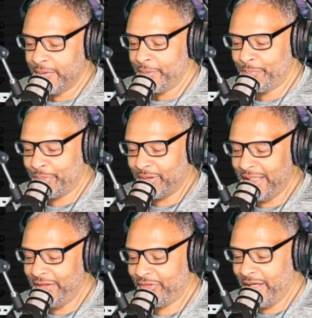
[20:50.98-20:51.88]

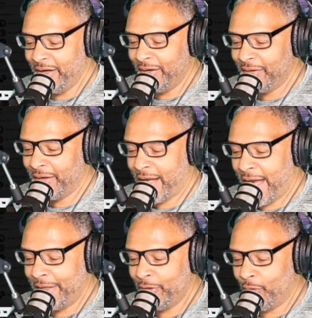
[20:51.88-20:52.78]
Please, dear,
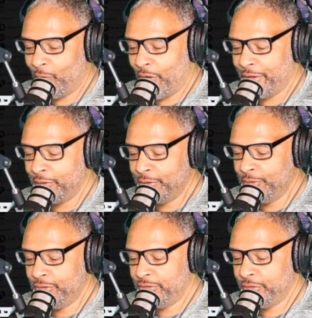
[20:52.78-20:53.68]
I don't want to
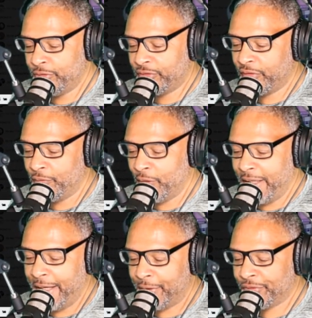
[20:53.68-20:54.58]
lose you to someone
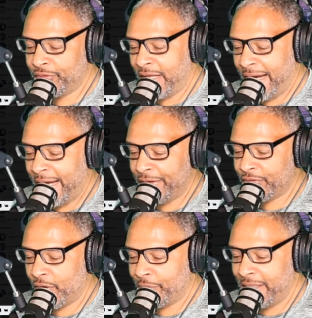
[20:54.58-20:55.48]
else that has
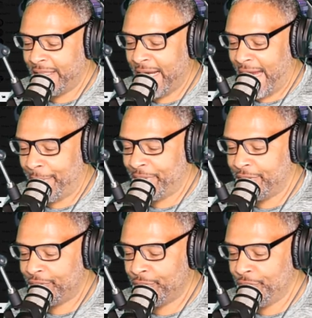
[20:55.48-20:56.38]
already
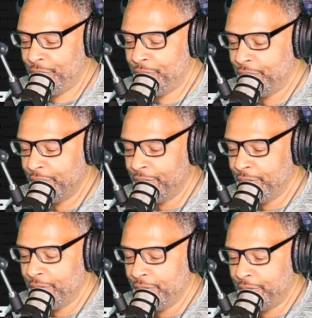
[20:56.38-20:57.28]
happened to
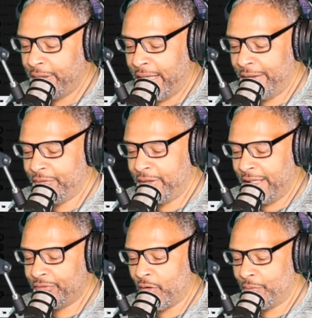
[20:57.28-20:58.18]
that
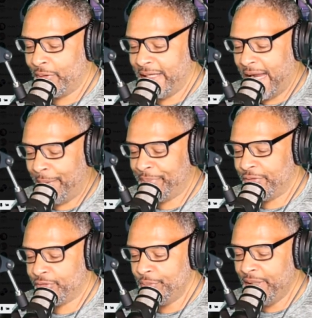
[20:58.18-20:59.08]
that's already
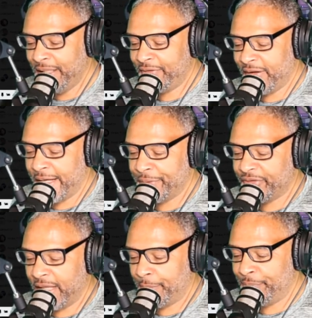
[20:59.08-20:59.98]
happened too many
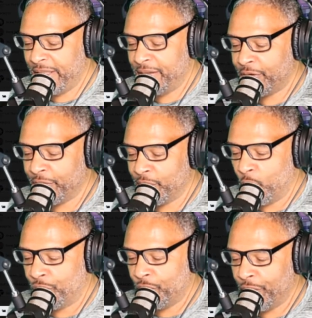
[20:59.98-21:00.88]
times, and I've been hurt
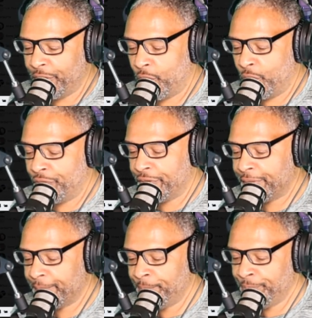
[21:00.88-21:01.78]
over and over.
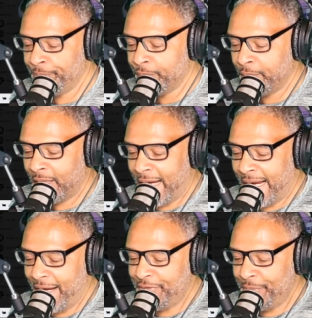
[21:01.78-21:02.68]

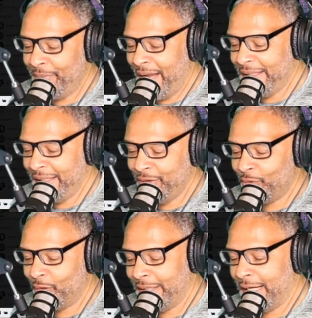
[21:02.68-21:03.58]
I haven't met
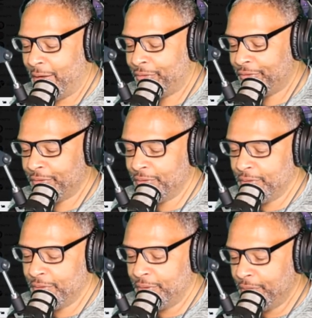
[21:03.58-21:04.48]
anyone else.
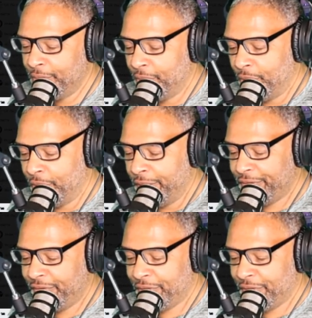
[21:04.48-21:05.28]
Or is there